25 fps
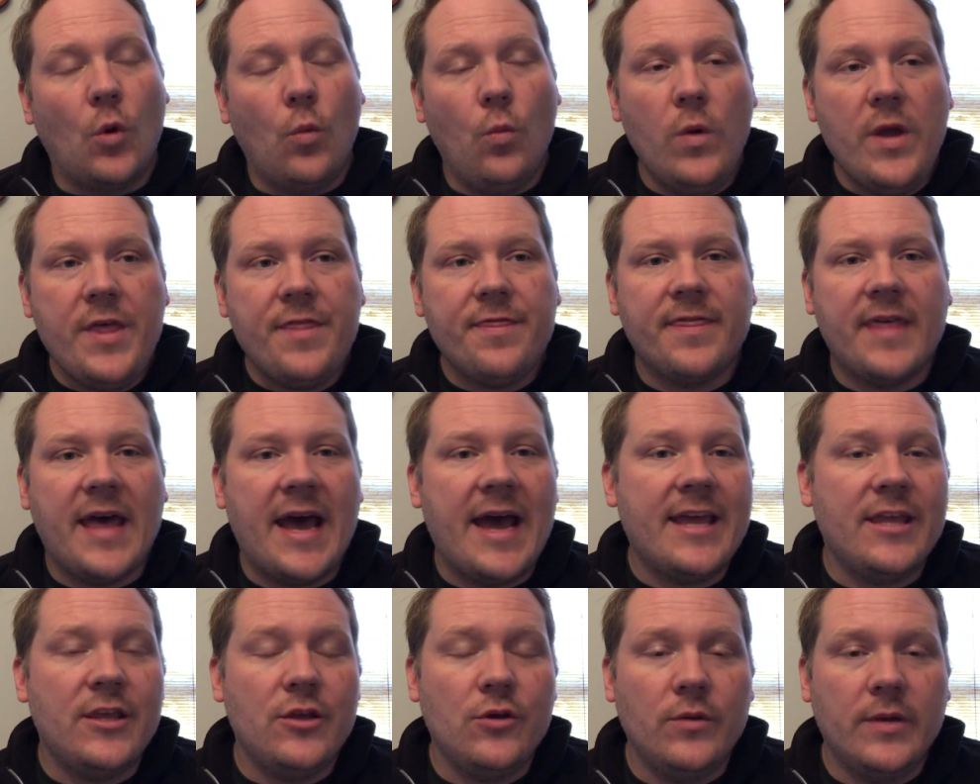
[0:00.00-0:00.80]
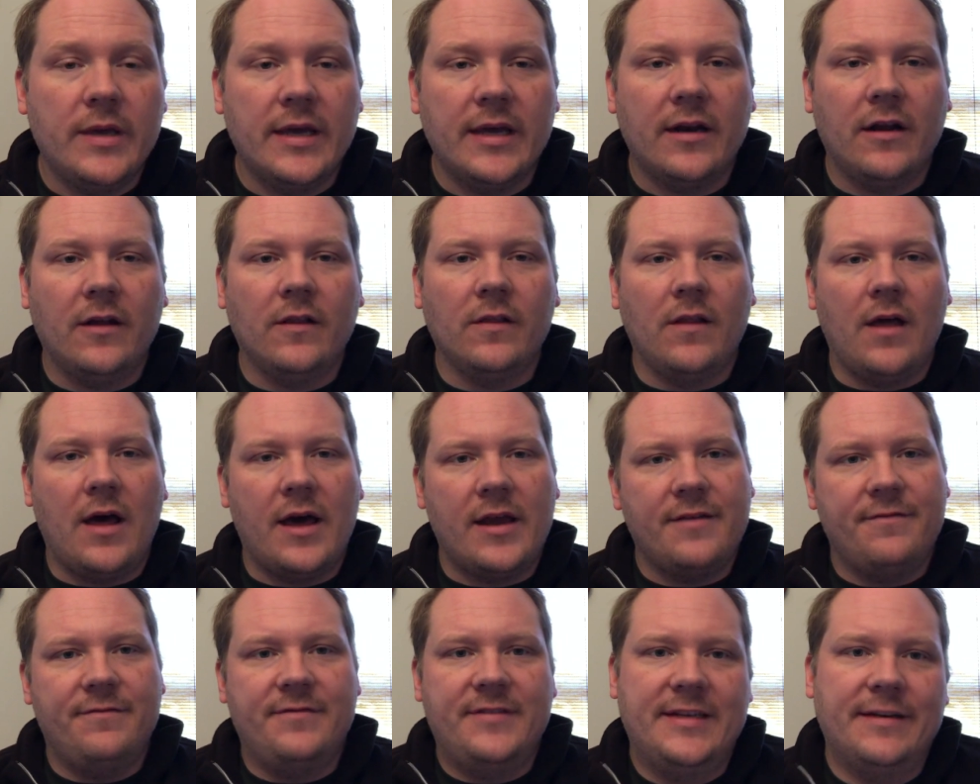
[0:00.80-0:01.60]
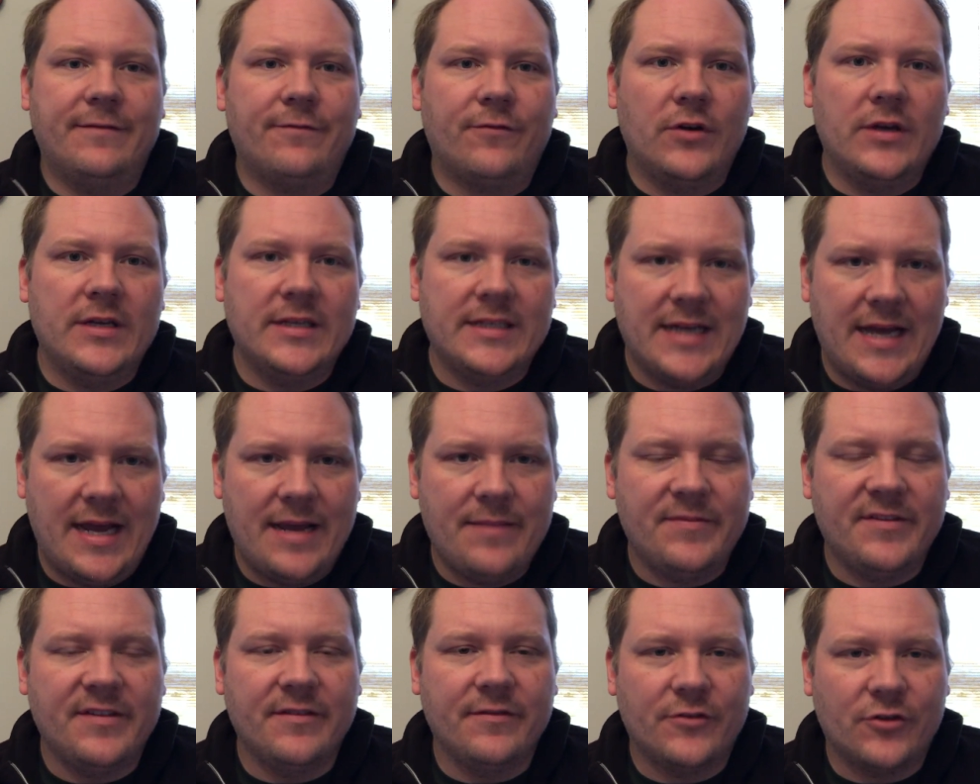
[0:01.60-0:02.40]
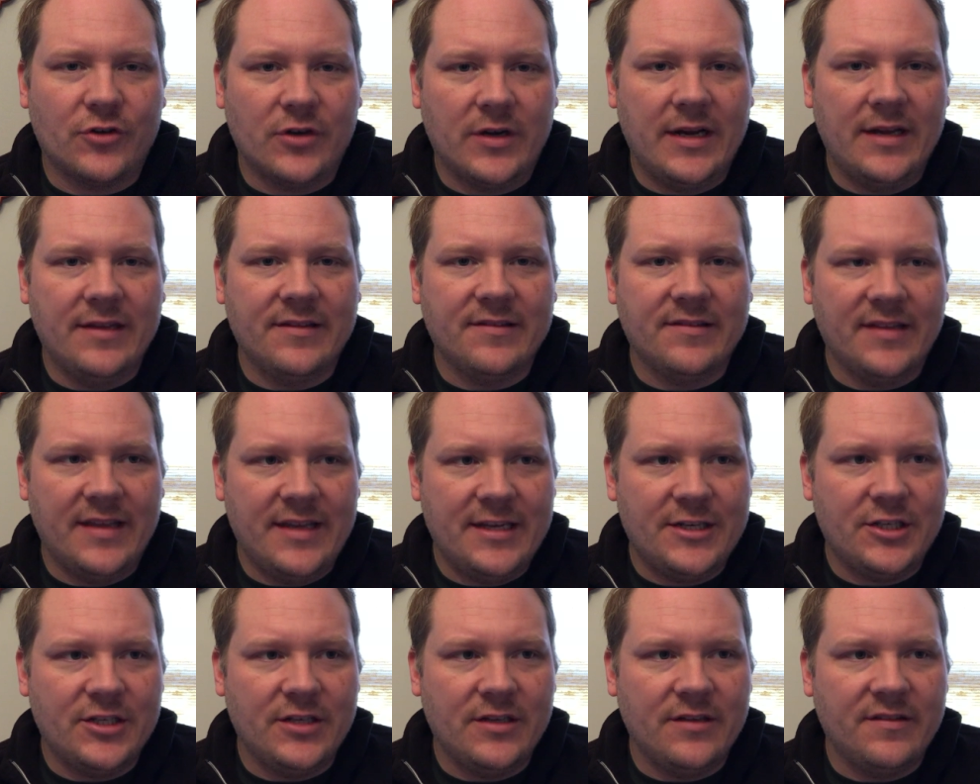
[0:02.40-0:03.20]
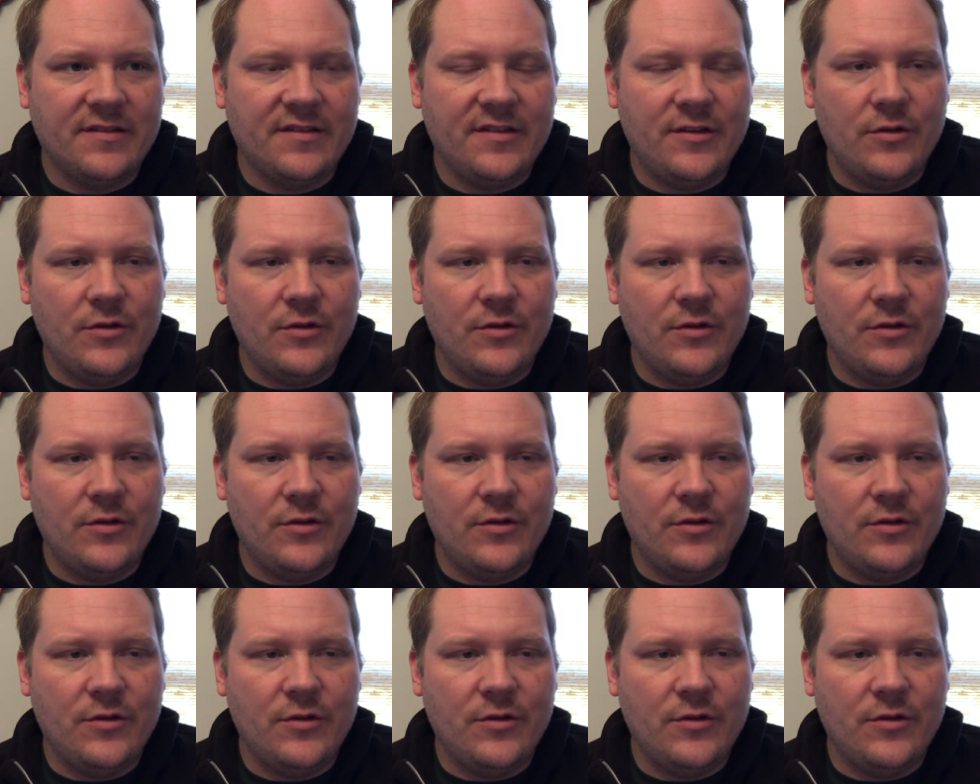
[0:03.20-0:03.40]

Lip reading: with that, you get a lot of different types of translations.